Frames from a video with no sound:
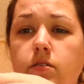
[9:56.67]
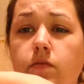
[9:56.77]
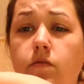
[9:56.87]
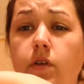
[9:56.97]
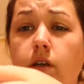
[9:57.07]

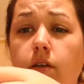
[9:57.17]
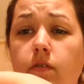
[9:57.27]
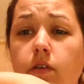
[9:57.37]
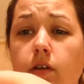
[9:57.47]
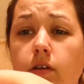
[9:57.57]
Very,
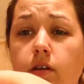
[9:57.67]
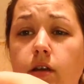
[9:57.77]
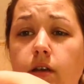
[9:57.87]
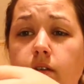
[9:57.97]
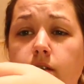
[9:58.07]
very
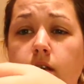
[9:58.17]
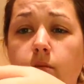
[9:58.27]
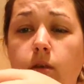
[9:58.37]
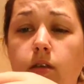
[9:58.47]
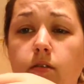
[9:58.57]
light. I
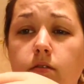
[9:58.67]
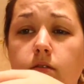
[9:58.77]
mean,